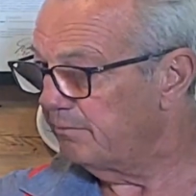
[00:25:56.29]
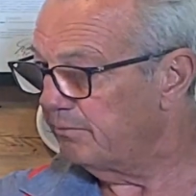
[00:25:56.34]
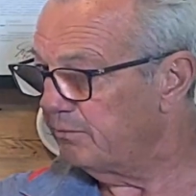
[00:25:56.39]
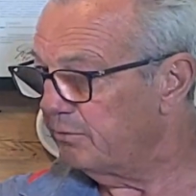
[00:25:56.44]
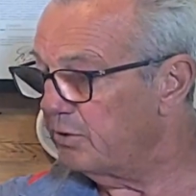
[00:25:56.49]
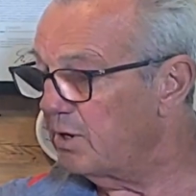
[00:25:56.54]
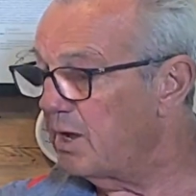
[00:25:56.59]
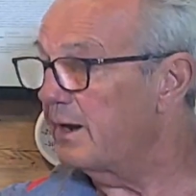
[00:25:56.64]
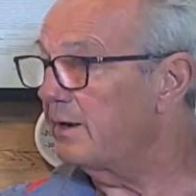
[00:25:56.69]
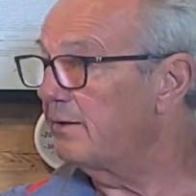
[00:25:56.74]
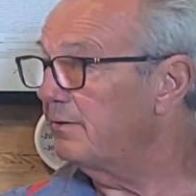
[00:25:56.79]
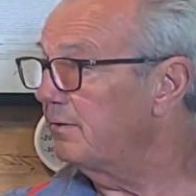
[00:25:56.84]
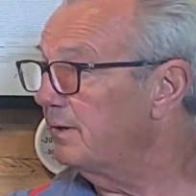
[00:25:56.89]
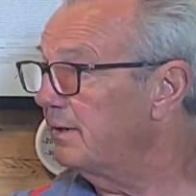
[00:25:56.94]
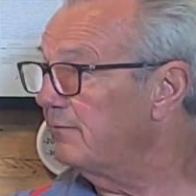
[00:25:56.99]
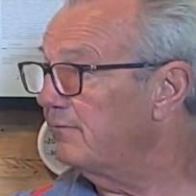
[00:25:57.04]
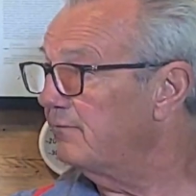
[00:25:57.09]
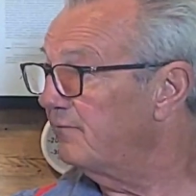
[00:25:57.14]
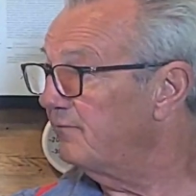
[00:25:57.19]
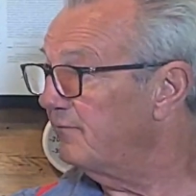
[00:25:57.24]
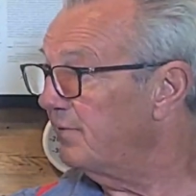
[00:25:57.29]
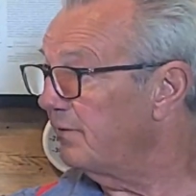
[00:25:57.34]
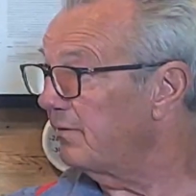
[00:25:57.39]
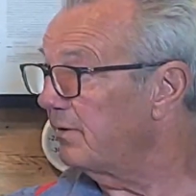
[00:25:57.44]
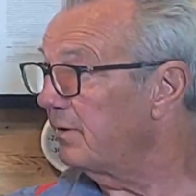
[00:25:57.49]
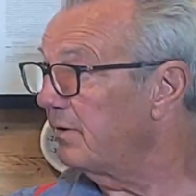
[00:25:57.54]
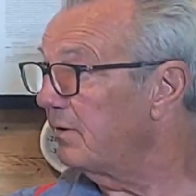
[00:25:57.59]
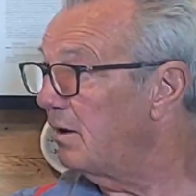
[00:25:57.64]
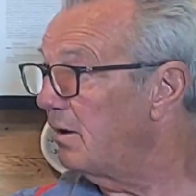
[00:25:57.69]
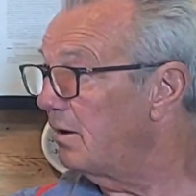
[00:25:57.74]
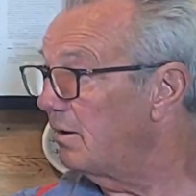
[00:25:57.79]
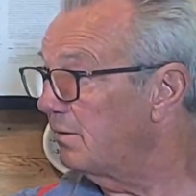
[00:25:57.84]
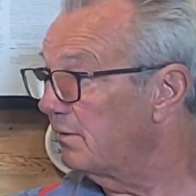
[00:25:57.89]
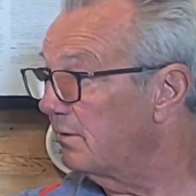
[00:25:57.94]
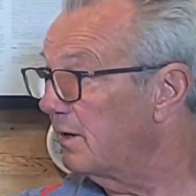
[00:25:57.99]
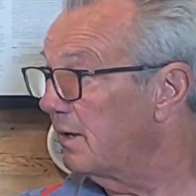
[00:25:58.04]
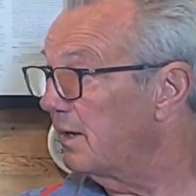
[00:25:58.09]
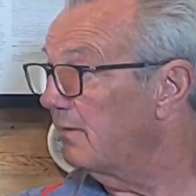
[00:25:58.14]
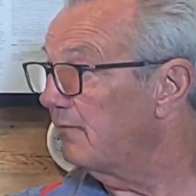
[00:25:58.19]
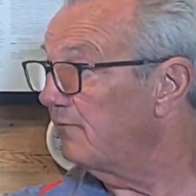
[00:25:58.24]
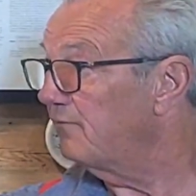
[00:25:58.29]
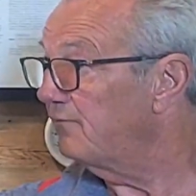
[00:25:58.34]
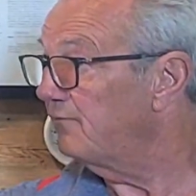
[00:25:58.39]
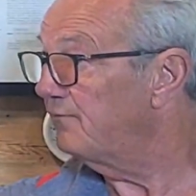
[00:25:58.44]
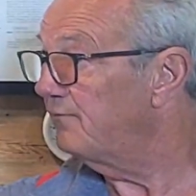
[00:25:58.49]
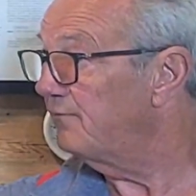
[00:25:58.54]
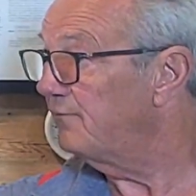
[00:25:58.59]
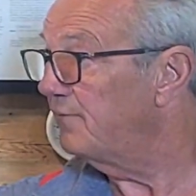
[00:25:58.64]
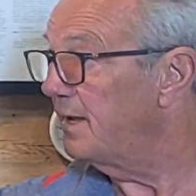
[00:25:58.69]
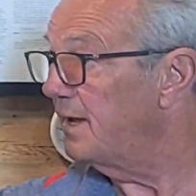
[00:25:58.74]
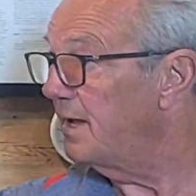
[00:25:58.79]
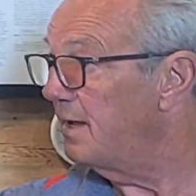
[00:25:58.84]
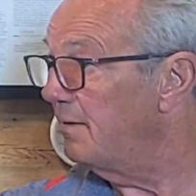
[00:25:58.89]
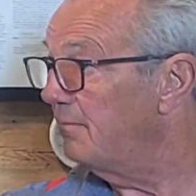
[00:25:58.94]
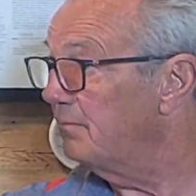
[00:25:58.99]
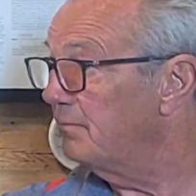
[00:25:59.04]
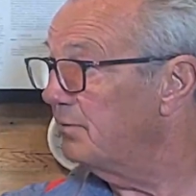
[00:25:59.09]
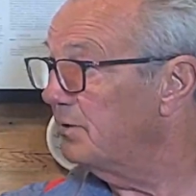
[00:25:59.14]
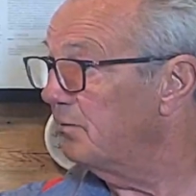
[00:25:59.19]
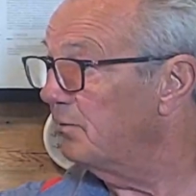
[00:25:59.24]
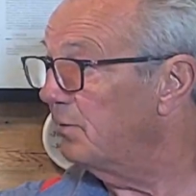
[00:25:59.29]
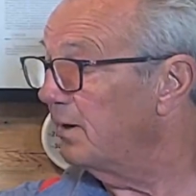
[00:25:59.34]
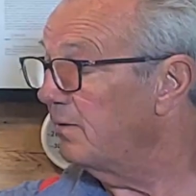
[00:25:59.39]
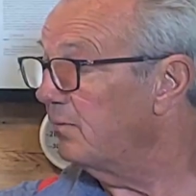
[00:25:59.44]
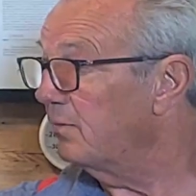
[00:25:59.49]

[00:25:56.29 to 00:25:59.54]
not live a very long life the way we're